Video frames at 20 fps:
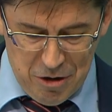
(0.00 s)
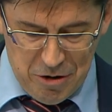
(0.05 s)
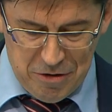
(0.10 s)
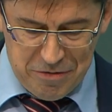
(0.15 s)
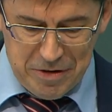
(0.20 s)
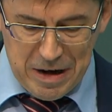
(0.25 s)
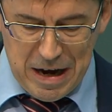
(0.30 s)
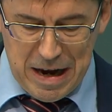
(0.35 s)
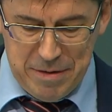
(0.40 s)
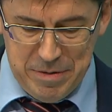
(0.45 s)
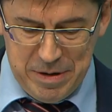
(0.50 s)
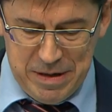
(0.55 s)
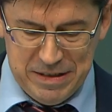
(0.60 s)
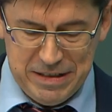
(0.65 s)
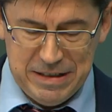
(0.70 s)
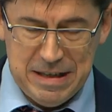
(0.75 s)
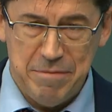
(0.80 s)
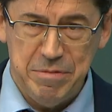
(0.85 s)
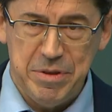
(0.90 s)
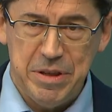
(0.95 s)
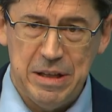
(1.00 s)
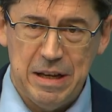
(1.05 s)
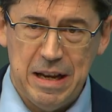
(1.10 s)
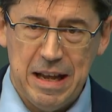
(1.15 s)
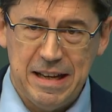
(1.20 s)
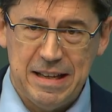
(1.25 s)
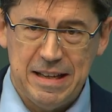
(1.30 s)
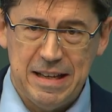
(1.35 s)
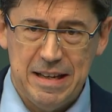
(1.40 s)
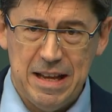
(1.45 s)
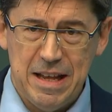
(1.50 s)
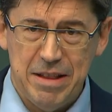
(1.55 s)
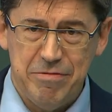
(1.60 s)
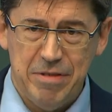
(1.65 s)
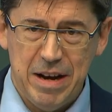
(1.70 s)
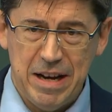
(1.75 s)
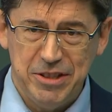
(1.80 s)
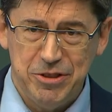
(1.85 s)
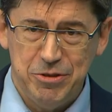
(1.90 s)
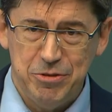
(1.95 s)
of having something like an
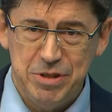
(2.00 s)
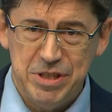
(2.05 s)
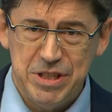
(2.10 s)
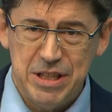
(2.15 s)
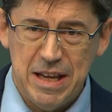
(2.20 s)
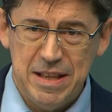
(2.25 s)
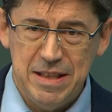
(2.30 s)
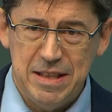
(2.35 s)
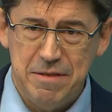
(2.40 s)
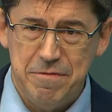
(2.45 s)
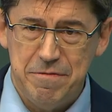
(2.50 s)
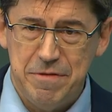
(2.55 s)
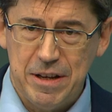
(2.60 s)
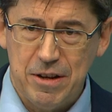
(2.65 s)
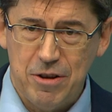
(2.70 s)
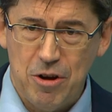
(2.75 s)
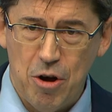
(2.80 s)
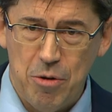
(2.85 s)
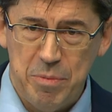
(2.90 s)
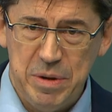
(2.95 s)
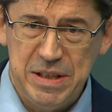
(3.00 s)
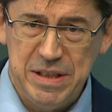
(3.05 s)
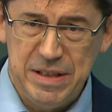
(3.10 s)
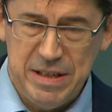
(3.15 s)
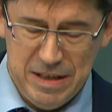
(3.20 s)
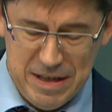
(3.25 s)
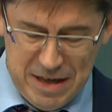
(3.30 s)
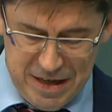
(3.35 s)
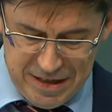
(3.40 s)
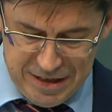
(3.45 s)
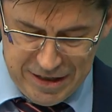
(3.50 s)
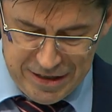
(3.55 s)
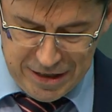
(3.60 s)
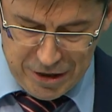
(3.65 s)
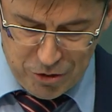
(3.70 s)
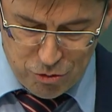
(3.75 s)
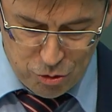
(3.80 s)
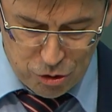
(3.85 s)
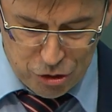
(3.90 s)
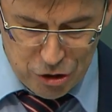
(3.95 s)
Advisory Scientific Committee in an
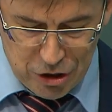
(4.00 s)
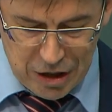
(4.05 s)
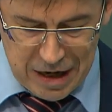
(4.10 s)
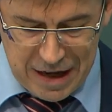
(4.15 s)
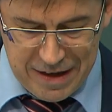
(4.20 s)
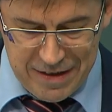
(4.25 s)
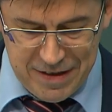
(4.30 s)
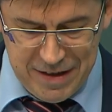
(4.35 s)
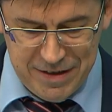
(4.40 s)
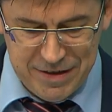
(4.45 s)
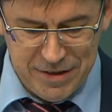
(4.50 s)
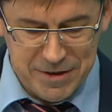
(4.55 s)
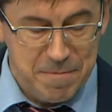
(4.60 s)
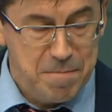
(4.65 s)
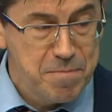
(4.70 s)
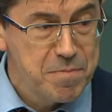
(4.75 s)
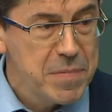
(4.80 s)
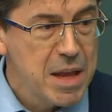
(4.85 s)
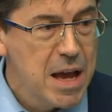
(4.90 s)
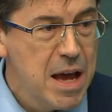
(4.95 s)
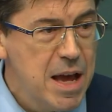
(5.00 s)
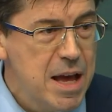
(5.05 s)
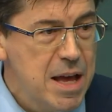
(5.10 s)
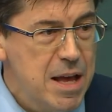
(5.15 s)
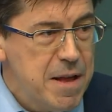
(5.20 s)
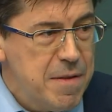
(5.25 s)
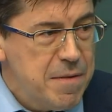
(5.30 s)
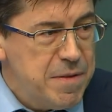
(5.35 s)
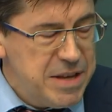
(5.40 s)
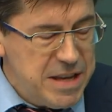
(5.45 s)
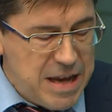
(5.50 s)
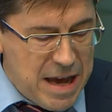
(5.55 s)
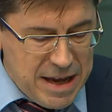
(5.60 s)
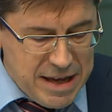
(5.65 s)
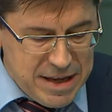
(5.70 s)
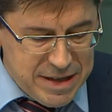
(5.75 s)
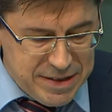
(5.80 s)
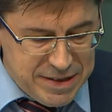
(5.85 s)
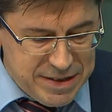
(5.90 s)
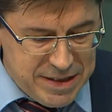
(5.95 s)
institution like this. The
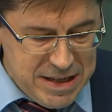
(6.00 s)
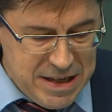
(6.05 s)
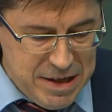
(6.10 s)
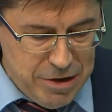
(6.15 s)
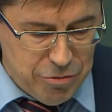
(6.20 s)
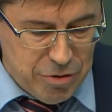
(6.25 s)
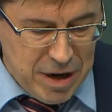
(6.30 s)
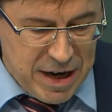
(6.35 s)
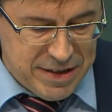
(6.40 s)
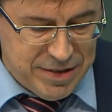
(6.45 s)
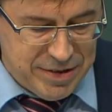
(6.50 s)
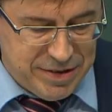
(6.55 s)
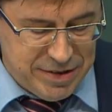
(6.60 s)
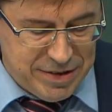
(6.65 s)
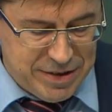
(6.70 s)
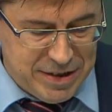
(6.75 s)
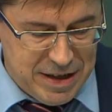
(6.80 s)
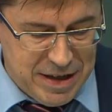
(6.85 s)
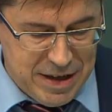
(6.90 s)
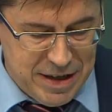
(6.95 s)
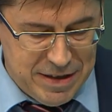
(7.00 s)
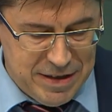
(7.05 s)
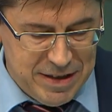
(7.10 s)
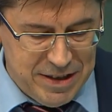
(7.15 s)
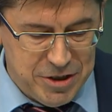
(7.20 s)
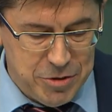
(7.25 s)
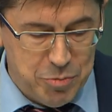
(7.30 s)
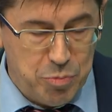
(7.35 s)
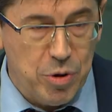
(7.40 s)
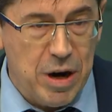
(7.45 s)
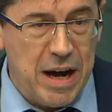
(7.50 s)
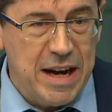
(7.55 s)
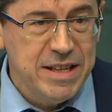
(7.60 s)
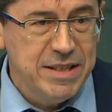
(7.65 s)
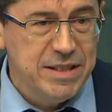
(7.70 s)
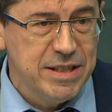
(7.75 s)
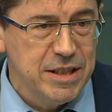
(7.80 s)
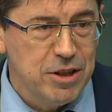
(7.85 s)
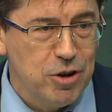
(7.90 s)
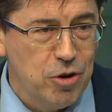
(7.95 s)
A S C runs uh, this
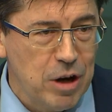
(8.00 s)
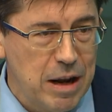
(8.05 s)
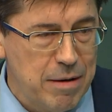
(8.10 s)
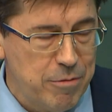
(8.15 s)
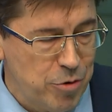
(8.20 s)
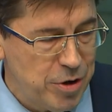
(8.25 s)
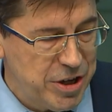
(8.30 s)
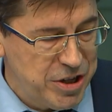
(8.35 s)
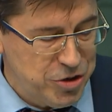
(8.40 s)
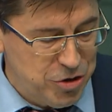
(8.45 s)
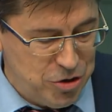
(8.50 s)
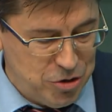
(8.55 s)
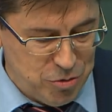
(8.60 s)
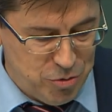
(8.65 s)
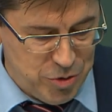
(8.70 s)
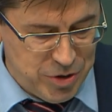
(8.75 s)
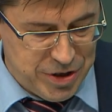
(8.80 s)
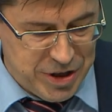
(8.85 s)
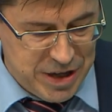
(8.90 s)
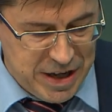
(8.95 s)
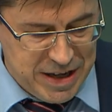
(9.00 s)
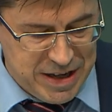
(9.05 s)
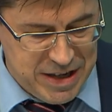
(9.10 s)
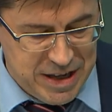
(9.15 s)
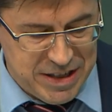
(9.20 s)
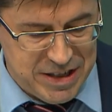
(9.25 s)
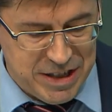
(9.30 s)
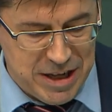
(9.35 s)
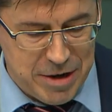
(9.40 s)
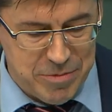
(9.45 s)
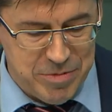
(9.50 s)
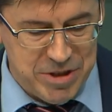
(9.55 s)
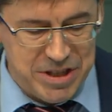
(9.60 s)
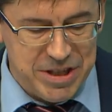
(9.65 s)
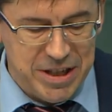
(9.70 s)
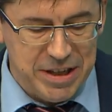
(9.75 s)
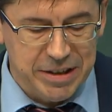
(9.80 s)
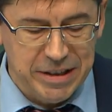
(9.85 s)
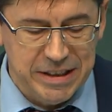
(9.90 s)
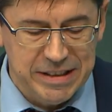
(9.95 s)
prize in collaboration with the E S R B
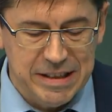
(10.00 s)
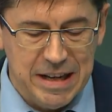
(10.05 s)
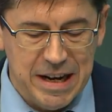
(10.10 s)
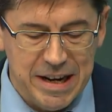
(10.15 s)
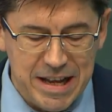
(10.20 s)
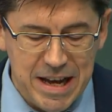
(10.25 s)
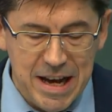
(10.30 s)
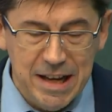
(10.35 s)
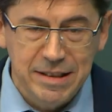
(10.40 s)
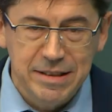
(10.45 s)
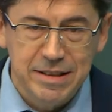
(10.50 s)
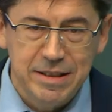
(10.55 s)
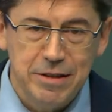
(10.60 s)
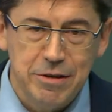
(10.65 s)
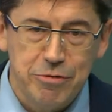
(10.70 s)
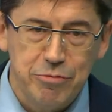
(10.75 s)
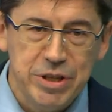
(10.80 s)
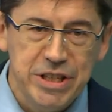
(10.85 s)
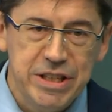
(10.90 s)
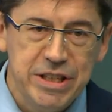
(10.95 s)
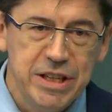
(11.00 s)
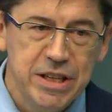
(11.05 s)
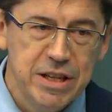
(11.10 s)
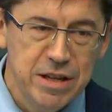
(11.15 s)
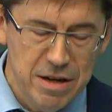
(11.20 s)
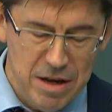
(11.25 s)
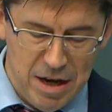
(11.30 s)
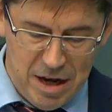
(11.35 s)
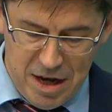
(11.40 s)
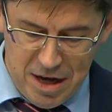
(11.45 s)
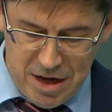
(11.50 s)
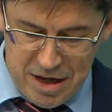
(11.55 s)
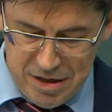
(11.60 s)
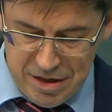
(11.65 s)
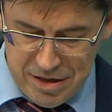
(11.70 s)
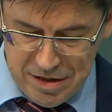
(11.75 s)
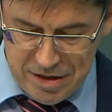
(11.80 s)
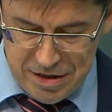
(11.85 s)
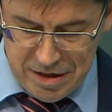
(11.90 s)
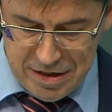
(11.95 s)
Secretariat, uh, reading
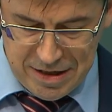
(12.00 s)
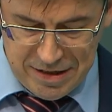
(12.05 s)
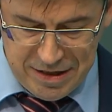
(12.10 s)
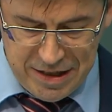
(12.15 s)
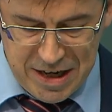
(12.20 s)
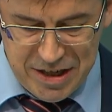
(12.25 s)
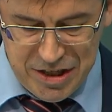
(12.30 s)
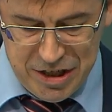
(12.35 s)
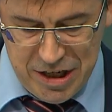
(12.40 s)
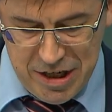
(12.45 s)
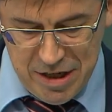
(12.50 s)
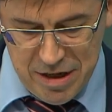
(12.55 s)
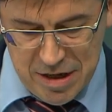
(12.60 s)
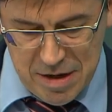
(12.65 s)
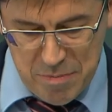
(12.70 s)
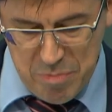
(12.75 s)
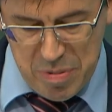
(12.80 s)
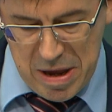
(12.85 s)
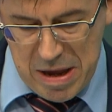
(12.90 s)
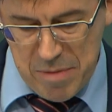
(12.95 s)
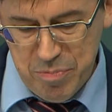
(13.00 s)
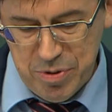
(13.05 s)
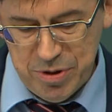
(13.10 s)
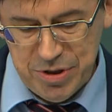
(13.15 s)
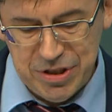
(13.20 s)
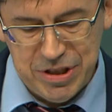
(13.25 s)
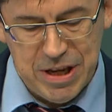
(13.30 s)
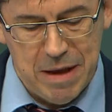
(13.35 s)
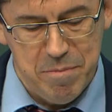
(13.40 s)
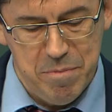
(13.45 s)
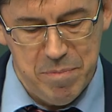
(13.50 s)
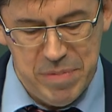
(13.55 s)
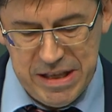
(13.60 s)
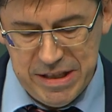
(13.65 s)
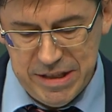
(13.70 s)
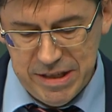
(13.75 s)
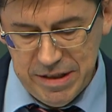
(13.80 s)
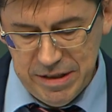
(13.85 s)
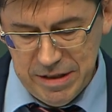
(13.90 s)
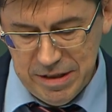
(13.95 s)
and uh, assessing the papers
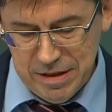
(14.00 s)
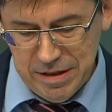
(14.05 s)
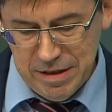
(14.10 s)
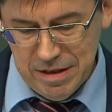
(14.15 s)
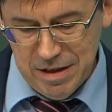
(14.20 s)
submitted